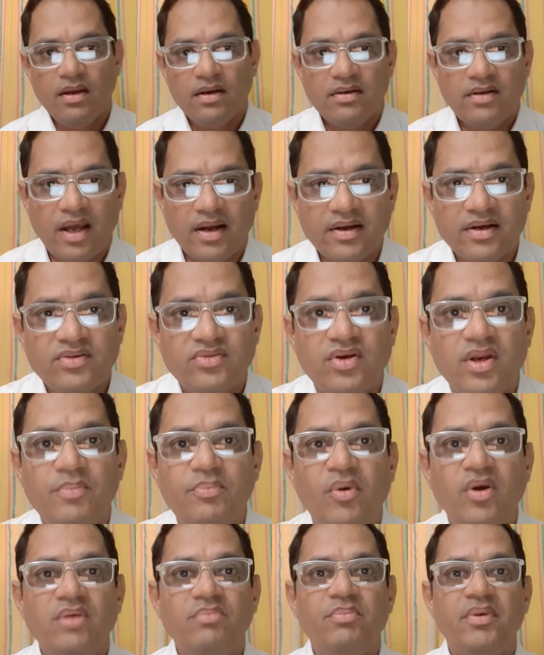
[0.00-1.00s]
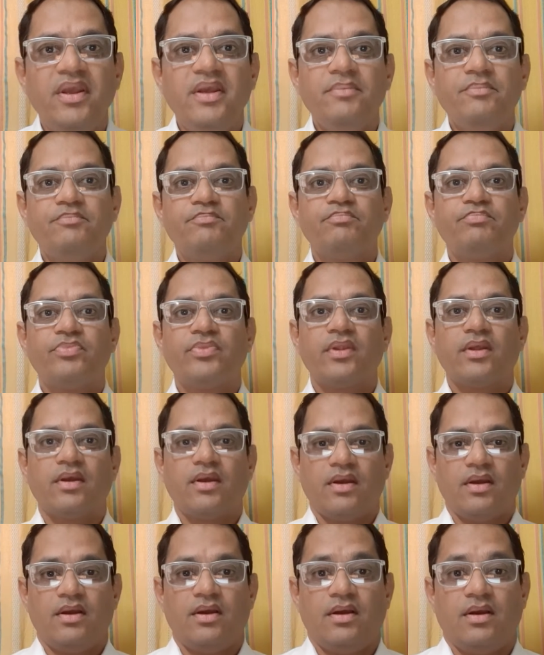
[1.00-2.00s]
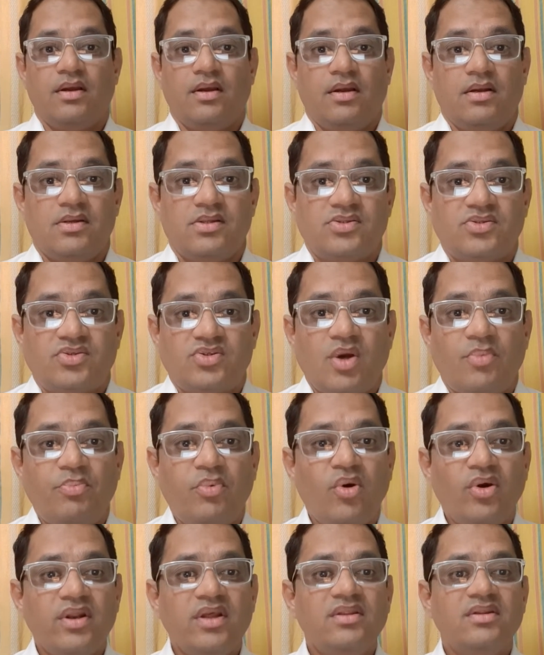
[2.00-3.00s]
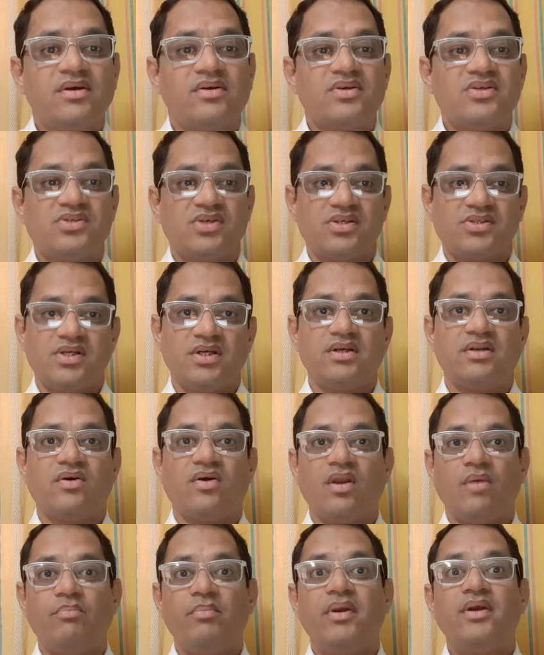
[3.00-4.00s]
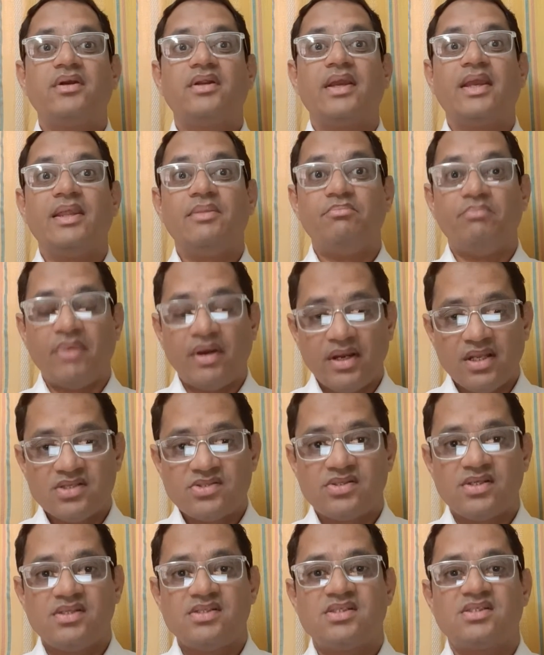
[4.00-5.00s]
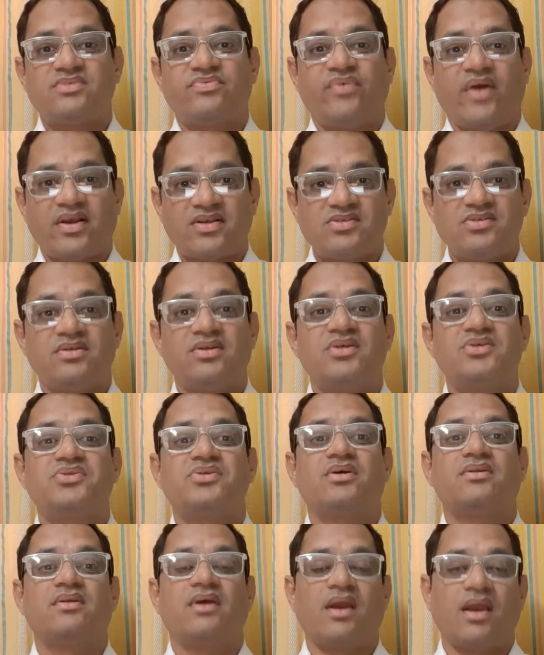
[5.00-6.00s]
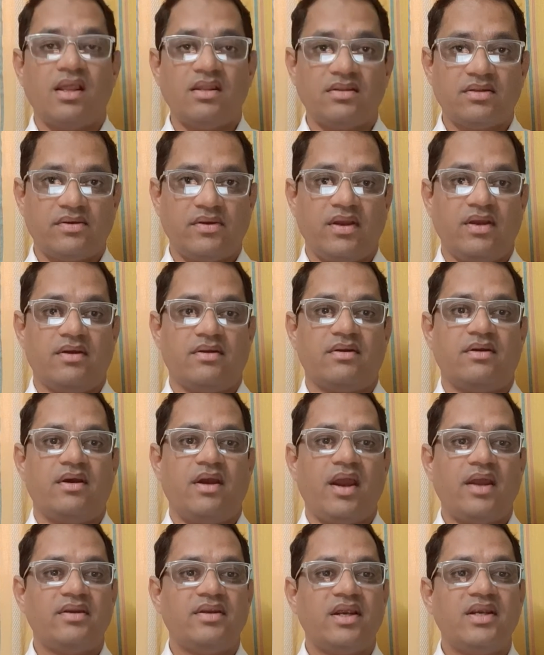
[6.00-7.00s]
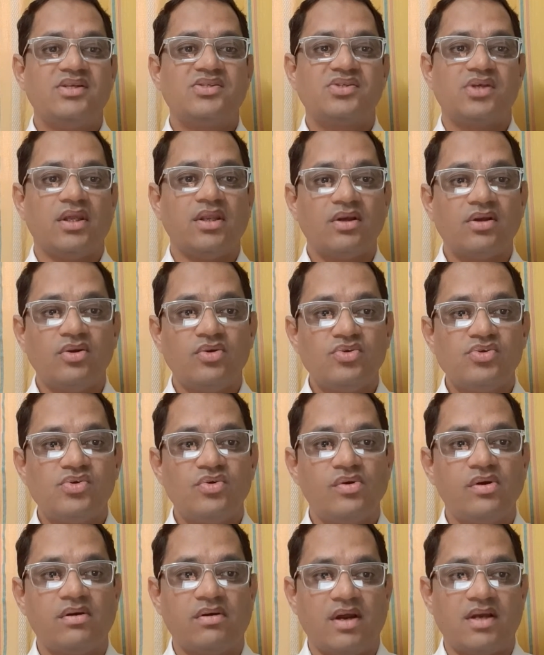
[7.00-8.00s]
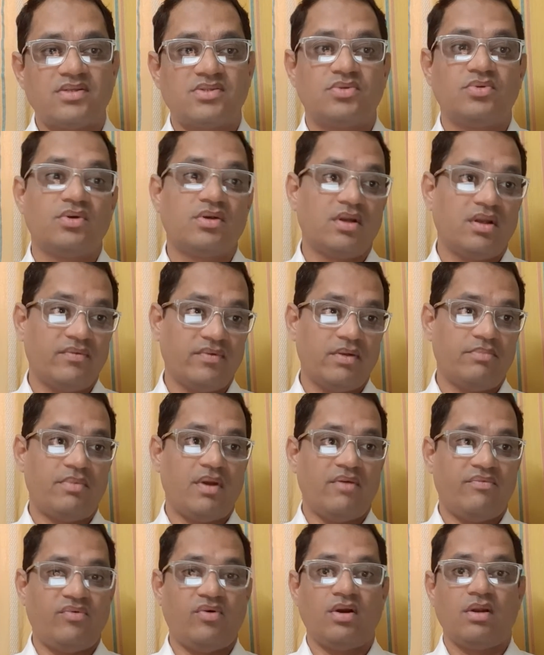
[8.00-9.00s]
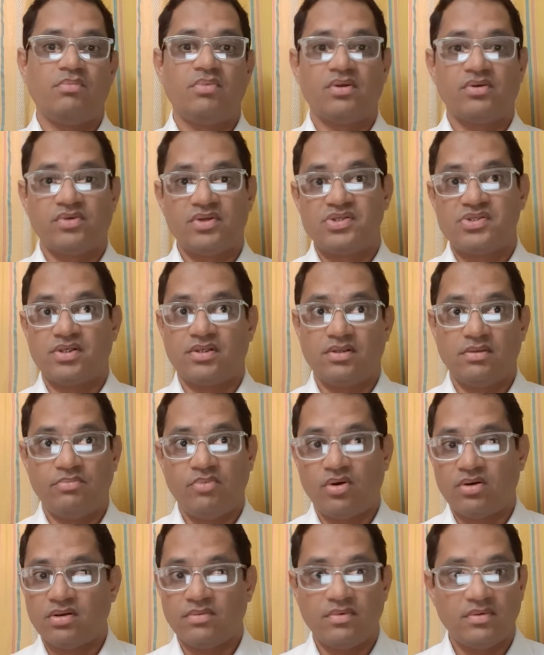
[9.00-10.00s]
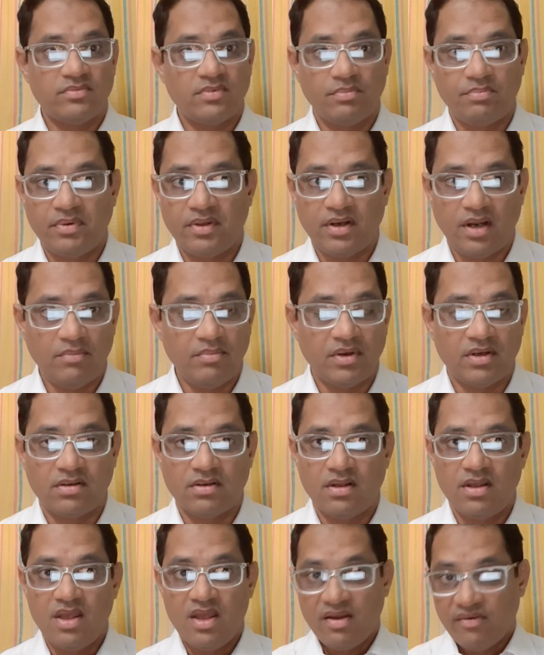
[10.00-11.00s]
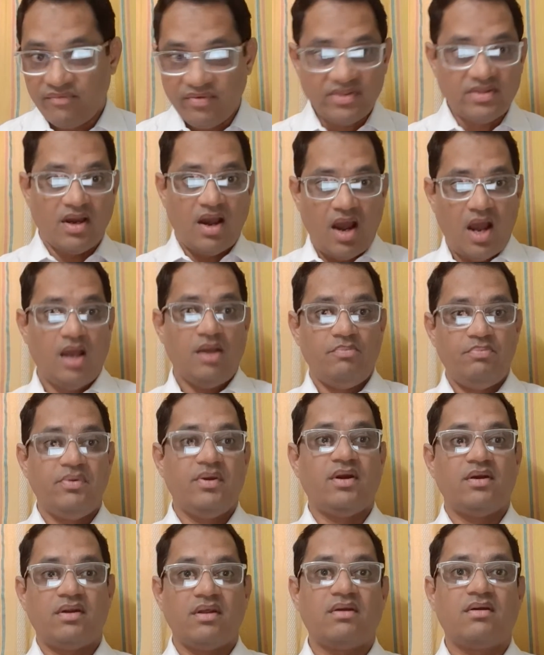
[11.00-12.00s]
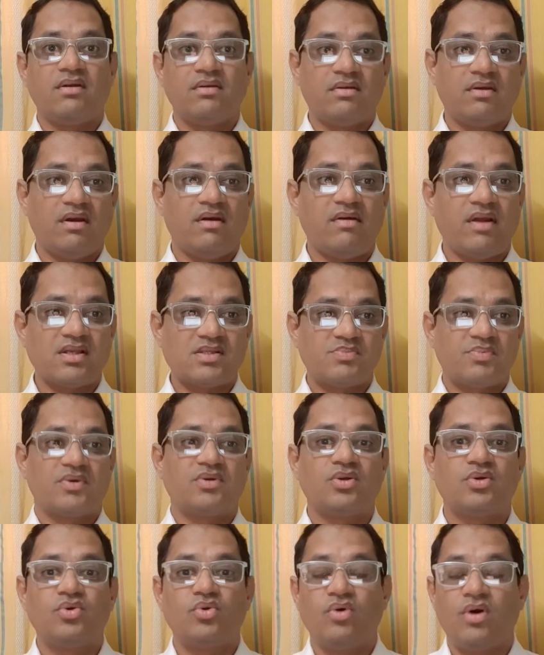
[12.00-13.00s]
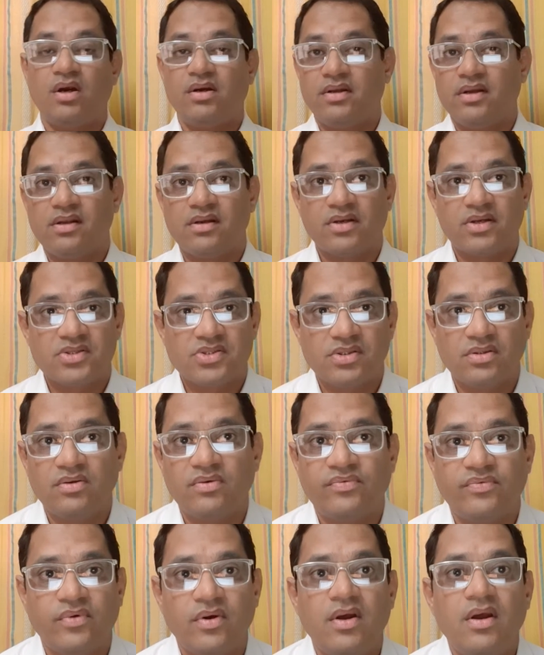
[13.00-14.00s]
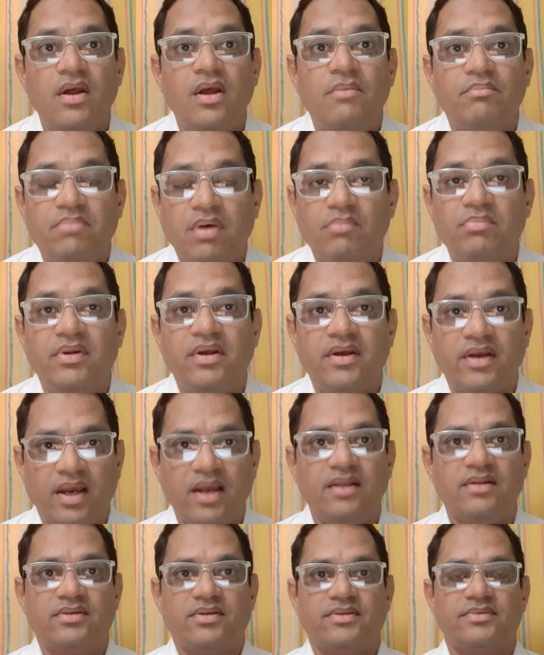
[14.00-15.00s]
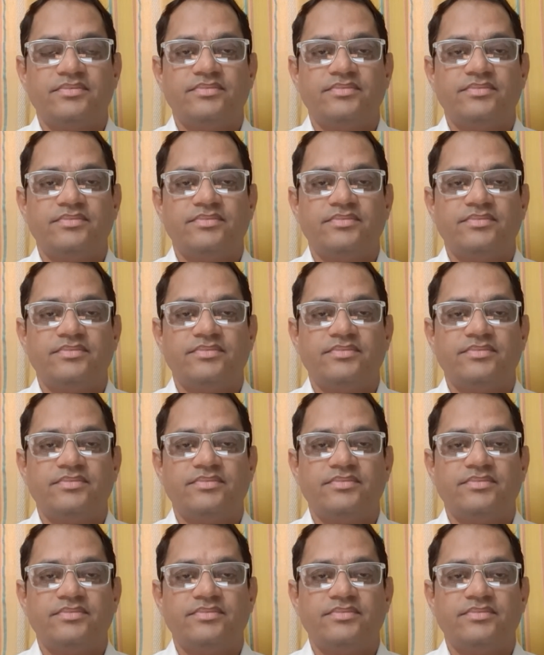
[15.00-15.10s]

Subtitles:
Target 3.B, supporting the research and development in medicines, vaccination, healthcare, and its inclusive grassroots level affordable reach at the bottom of the pyramid, with IPR taken care as per the Doha Declaration of Public Health.